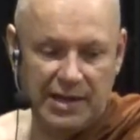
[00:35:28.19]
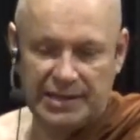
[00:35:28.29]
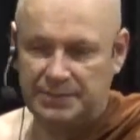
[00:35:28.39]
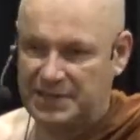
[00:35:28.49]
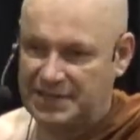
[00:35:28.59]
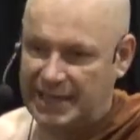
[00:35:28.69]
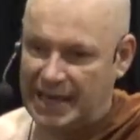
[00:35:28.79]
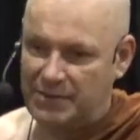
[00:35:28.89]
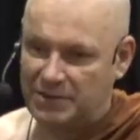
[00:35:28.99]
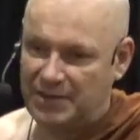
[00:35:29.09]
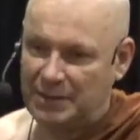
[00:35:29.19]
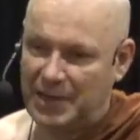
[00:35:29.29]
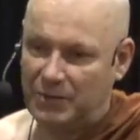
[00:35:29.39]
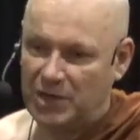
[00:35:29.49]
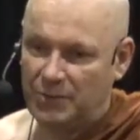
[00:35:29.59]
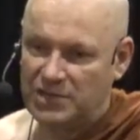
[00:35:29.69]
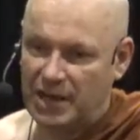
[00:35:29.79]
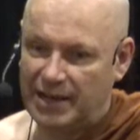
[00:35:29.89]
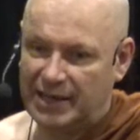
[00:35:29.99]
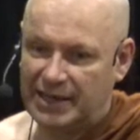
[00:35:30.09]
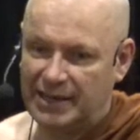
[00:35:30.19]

it's a bit scary to think back what I was like.